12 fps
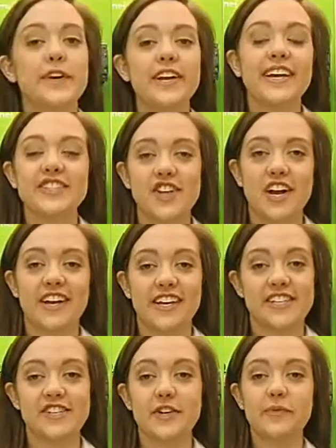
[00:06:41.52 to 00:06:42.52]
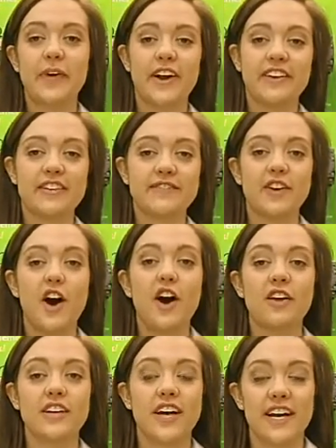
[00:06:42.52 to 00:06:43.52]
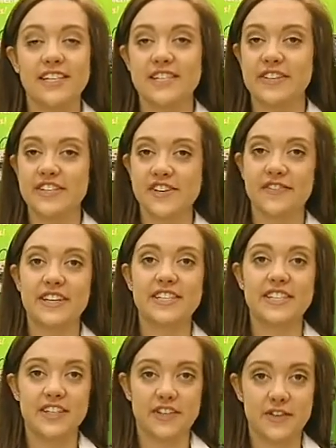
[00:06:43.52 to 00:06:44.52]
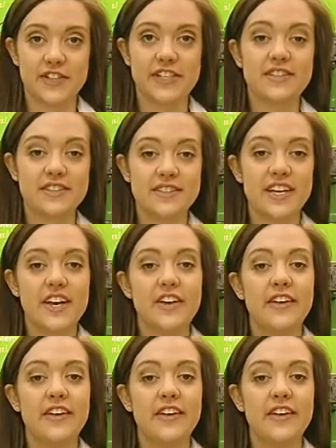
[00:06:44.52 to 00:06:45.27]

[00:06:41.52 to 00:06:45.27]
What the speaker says: Murrelektronik is your partner for all kinds of interface solutions,